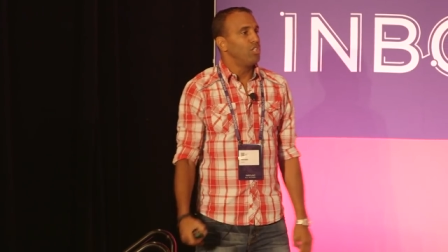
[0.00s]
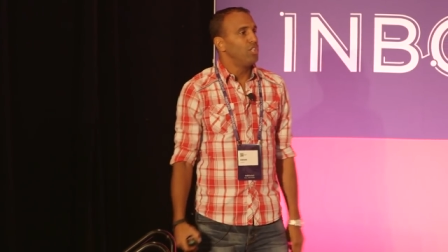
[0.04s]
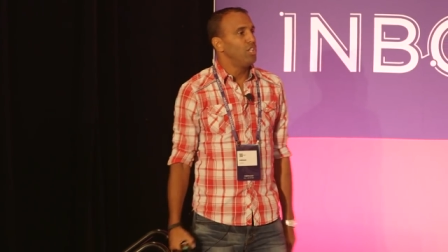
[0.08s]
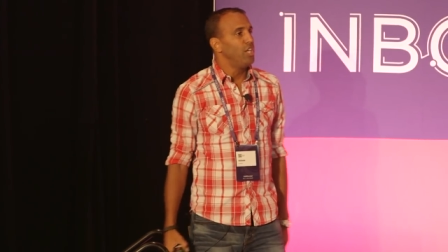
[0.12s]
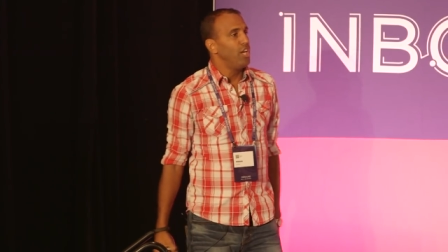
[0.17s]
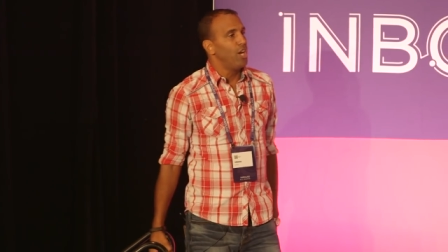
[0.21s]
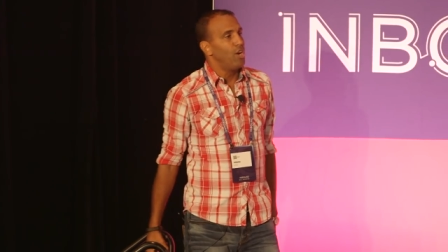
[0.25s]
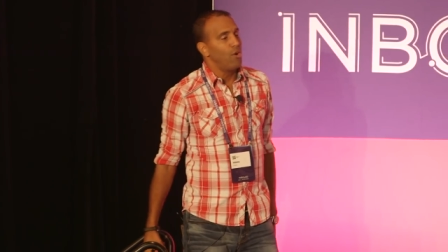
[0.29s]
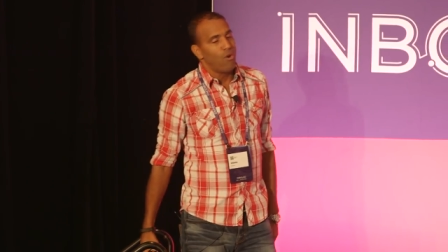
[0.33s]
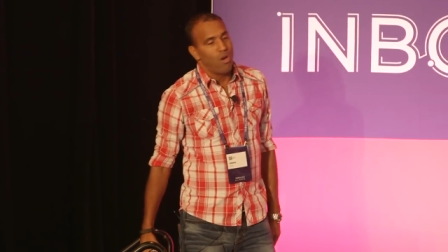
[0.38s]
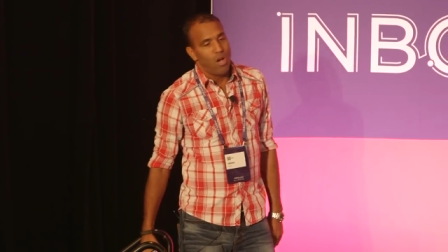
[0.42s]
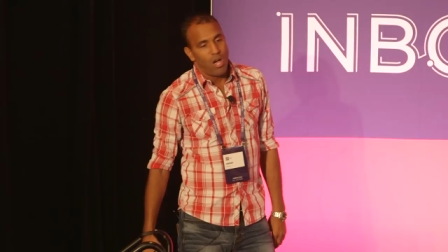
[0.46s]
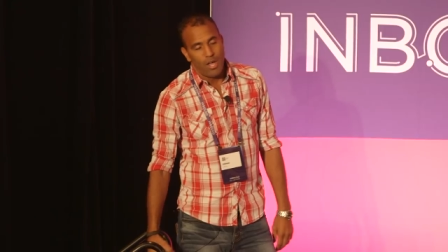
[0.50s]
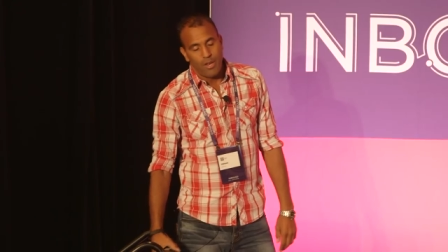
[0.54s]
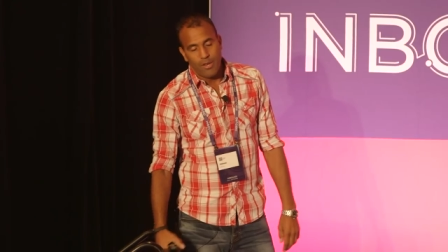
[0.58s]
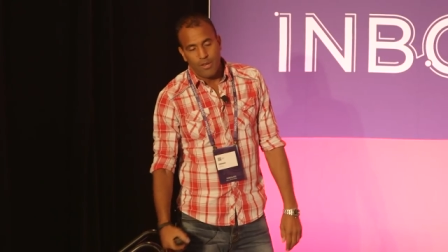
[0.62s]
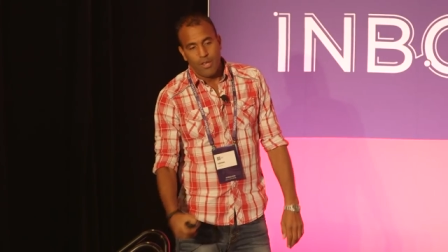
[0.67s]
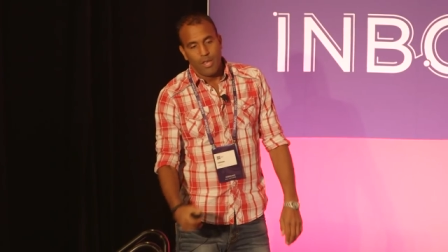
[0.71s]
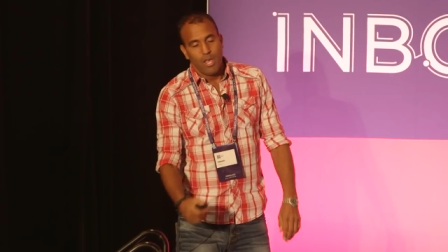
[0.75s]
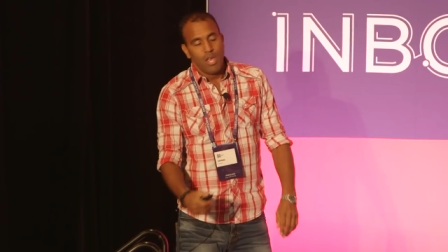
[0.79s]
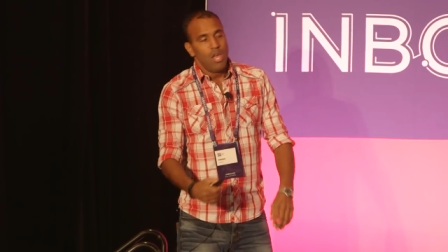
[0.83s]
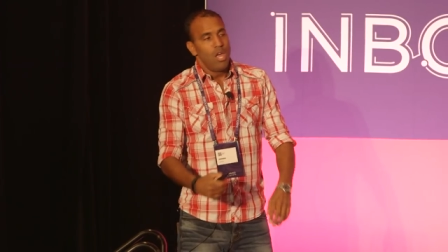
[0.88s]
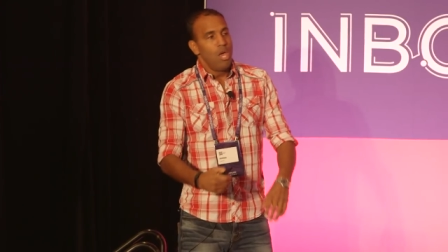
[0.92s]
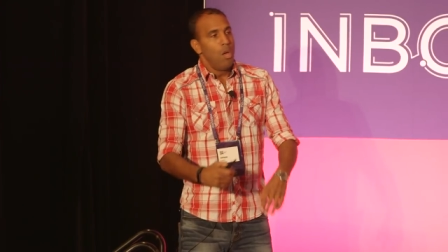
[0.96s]
a year
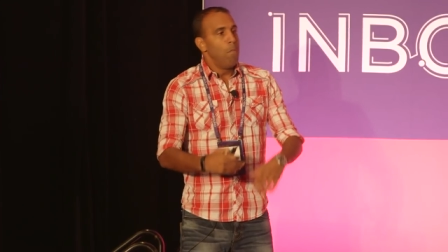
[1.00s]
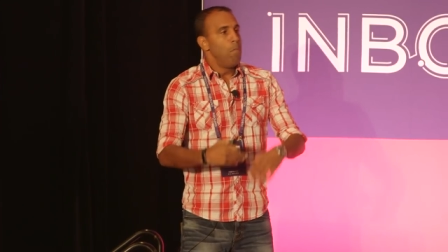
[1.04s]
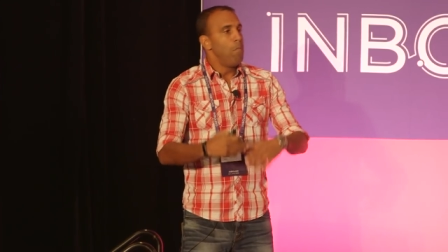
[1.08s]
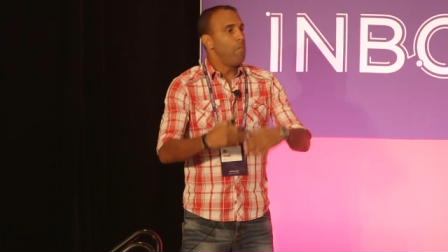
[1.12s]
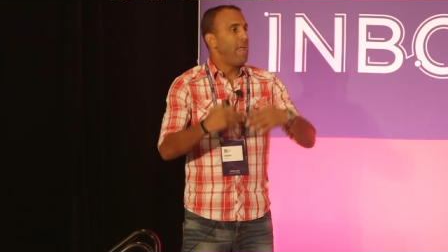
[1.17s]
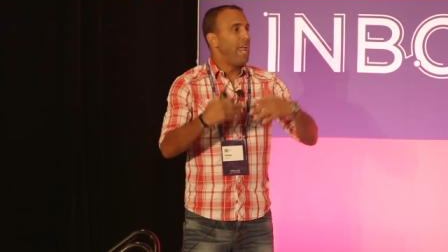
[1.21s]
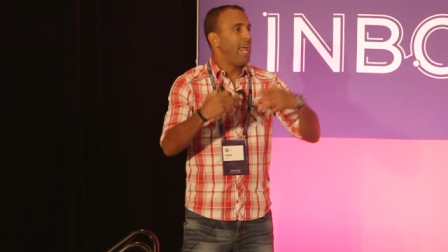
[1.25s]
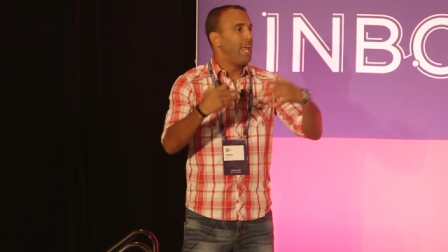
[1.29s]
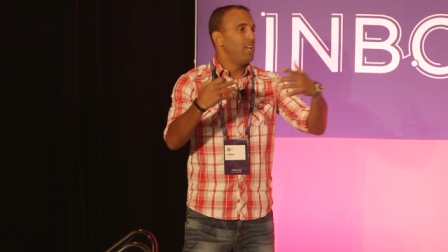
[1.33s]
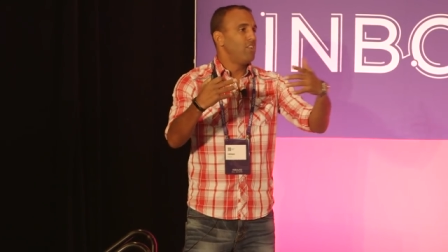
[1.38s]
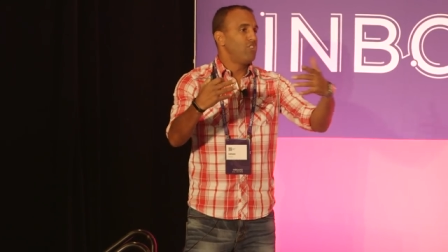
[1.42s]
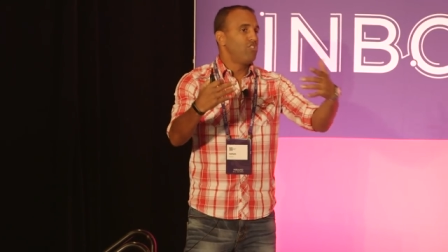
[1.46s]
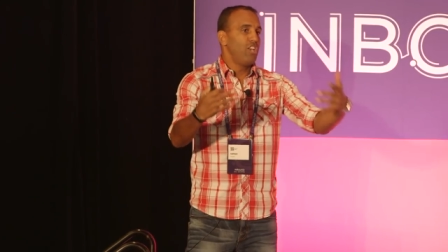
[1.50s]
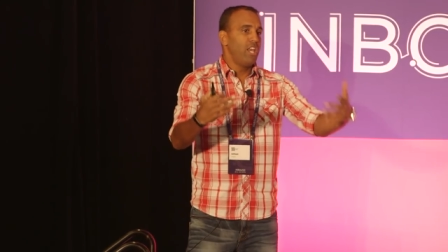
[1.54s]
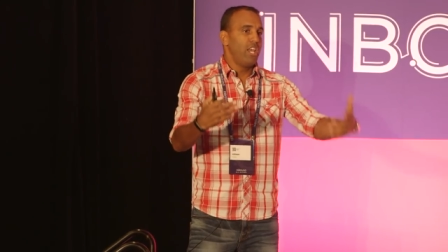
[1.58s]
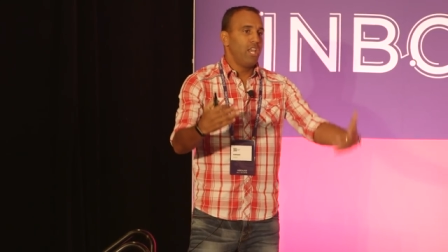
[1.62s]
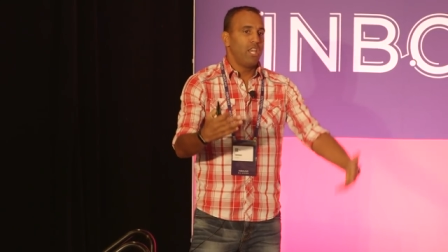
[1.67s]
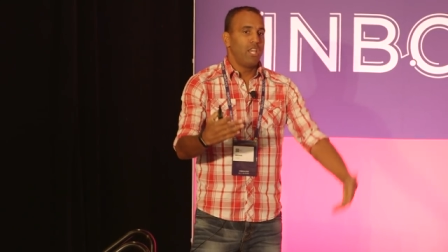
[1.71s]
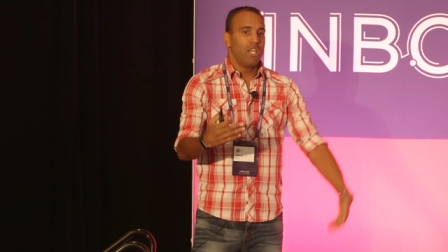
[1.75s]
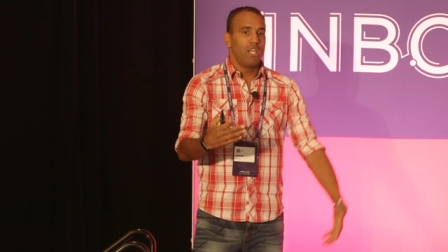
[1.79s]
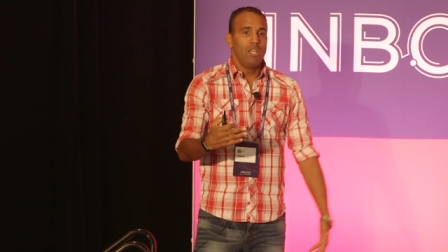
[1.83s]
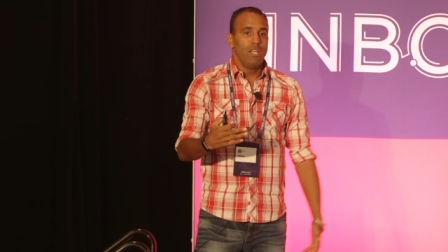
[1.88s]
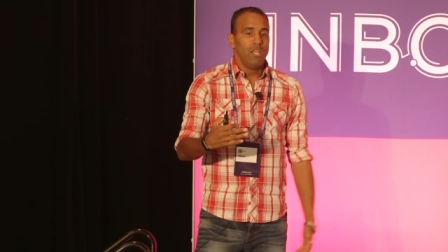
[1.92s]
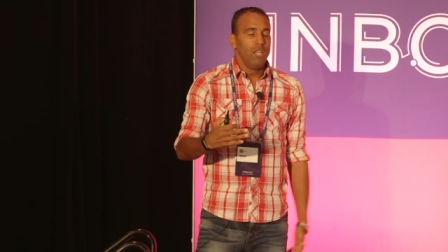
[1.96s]
on
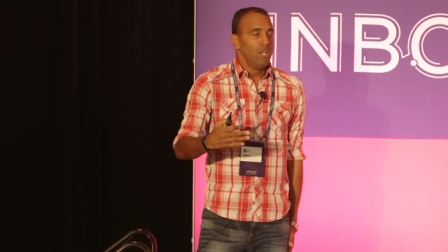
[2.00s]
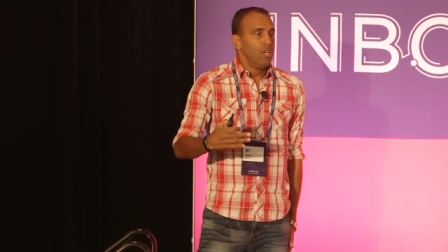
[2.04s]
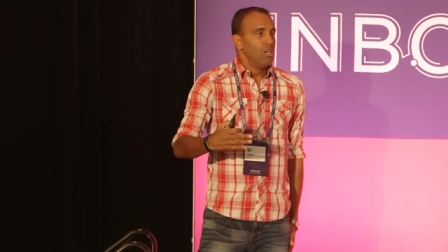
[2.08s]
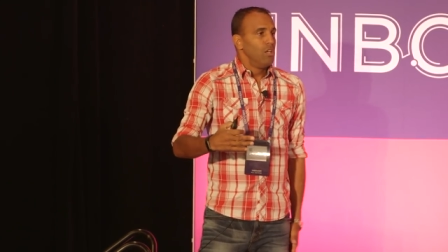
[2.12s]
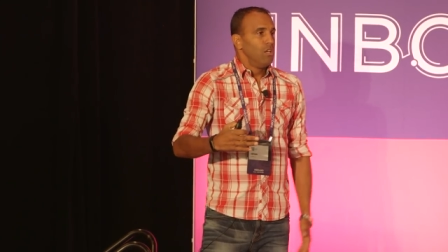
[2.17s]
managing